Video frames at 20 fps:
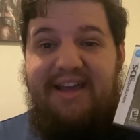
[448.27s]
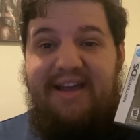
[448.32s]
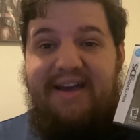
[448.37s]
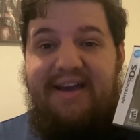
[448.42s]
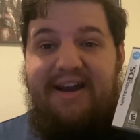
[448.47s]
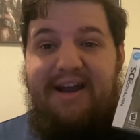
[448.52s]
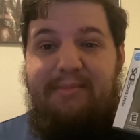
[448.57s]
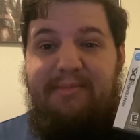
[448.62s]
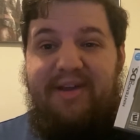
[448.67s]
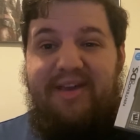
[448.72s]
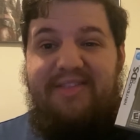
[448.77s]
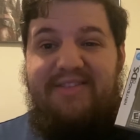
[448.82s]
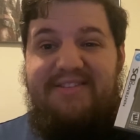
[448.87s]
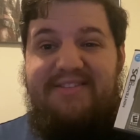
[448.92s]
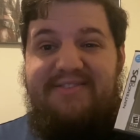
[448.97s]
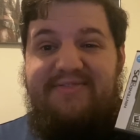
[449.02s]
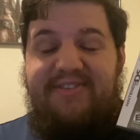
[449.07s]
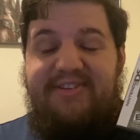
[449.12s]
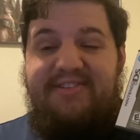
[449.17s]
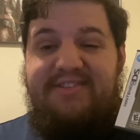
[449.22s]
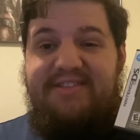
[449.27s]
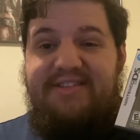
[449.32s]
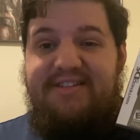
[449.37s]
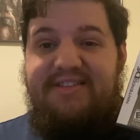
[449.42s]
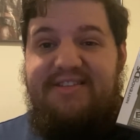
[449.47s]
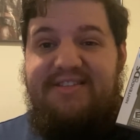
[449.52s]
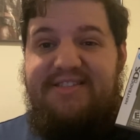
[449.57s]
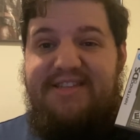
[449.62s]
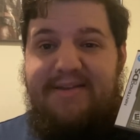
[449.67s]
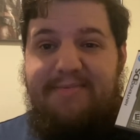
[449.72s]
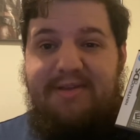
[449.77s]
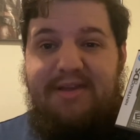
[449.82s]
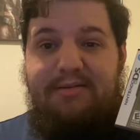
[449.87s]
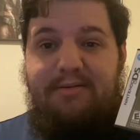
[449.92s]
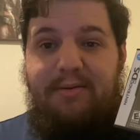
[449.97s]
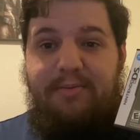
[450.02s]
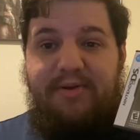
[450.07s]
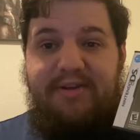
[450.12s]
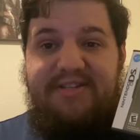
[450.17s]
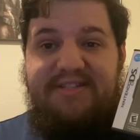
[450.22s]
and I'm like, this feels like the same game
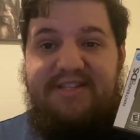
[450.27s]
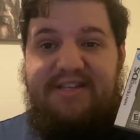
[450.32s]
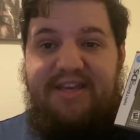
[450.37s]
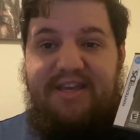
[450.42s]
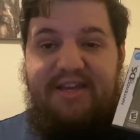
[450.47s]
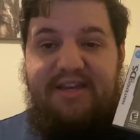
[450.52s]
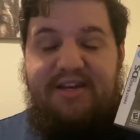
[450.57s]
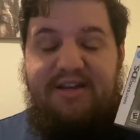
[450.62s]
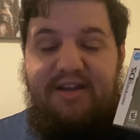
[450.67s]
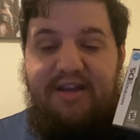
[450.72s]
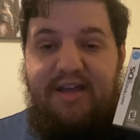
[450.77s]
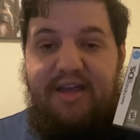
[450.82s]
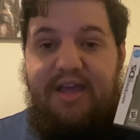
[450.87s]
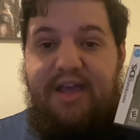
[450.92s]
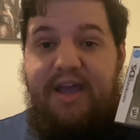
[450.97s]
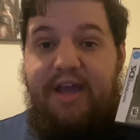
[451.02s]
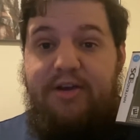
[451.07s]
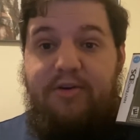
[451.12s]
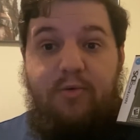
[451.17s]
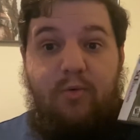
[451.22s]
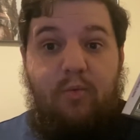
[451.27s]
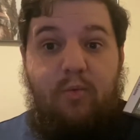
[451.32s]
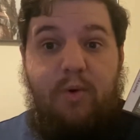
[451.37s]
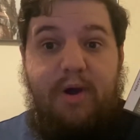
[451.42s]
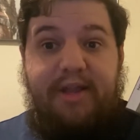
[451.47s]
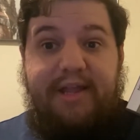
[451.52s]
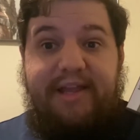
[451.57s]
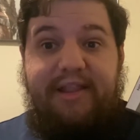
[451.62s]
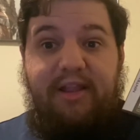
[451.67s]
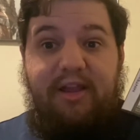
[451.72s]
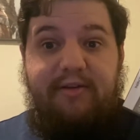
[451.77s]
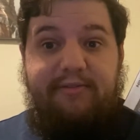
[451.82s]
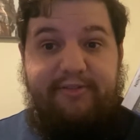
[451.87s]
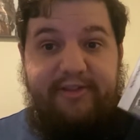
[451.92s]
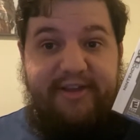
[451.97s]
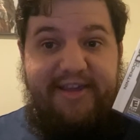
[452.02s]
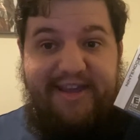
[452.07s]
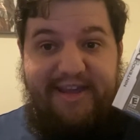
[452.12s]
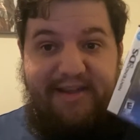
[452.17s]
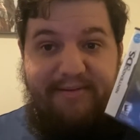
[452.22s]
I played as a kid. And while I love
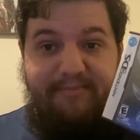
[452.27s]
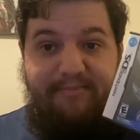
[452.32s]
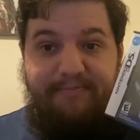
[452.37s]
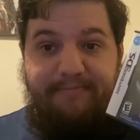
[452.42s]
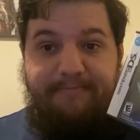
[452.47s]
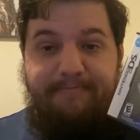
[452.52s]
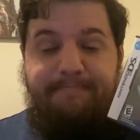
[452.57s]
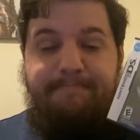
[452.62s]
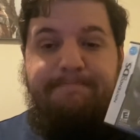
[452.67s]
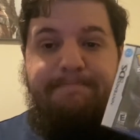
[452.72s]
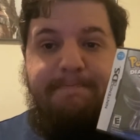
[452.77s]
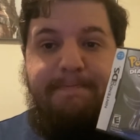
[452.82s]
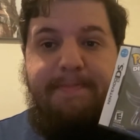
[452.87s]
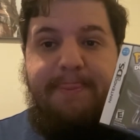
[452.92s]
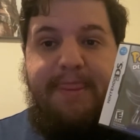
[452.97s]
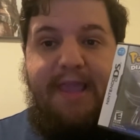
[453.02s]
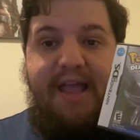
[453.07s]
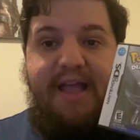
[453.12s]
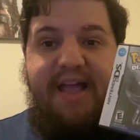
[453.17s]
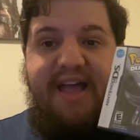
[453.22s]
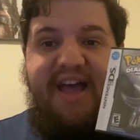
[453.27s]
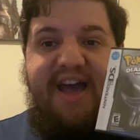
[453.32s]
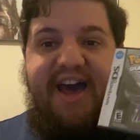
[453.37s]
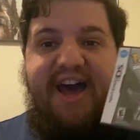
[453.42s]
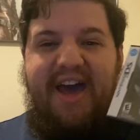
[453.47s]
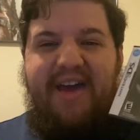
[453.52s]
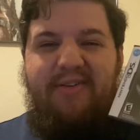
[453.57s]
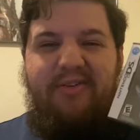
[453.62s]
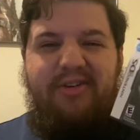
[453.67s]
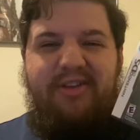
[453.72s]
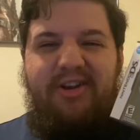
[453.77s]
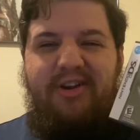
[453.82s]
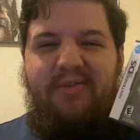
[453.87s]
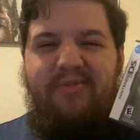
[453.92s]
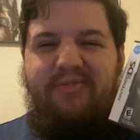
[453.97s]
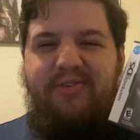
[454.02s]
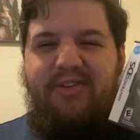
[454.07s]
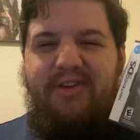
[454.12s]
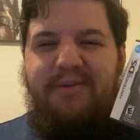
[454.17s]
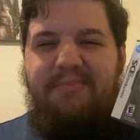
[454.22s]
the game, I really
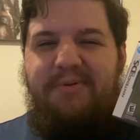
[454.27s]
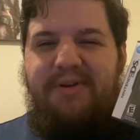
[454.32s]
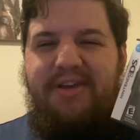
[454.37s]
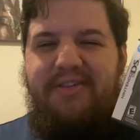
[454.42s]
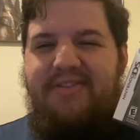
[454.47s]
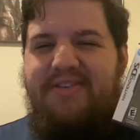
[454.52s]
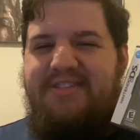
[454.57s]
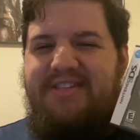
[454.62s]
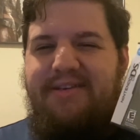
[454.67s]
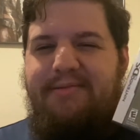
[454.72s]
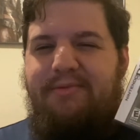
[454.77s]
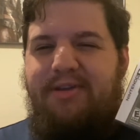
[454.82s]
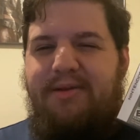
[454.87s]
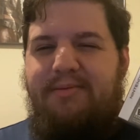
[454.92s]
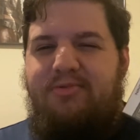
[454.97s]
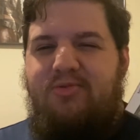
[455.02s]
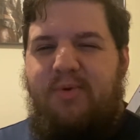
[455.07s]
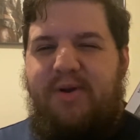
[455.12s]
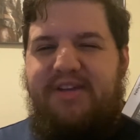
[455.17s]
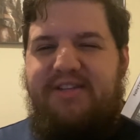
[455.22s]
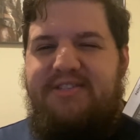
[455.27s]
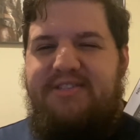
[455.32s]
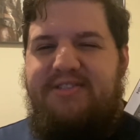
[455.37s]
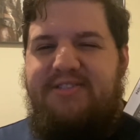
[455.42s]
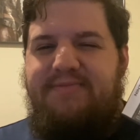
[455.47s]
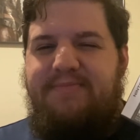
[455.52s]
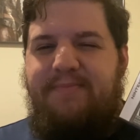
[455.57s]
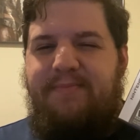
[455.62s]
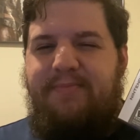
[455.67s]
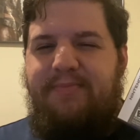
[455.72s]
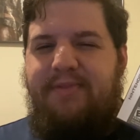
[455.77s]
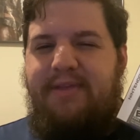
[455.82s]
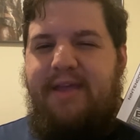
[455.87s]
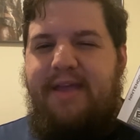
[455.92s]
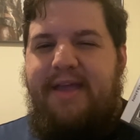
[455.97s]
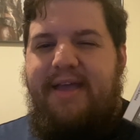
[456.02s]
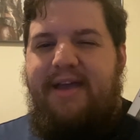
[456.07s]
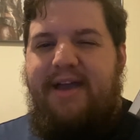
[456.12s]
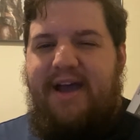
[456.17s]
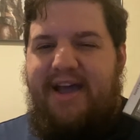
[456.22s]
don't feel like playing the same game twice.
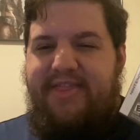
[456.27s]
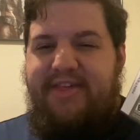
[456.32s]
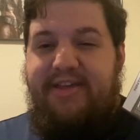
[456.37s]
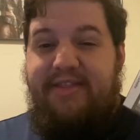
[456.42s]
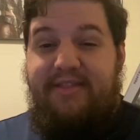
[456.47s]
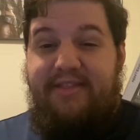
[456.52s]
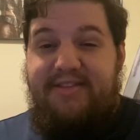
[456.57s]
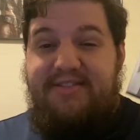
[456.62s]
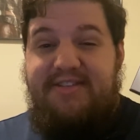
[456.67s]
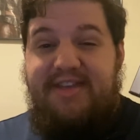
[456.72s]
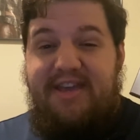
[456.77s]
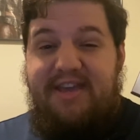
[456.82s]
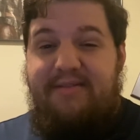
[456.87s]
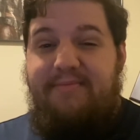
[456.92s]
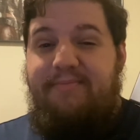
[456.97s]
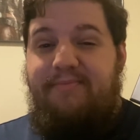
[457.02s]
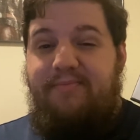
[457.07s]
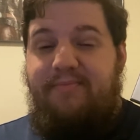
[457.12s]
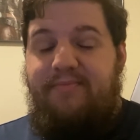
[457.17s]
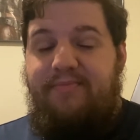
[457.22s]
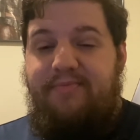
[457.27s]
I think this game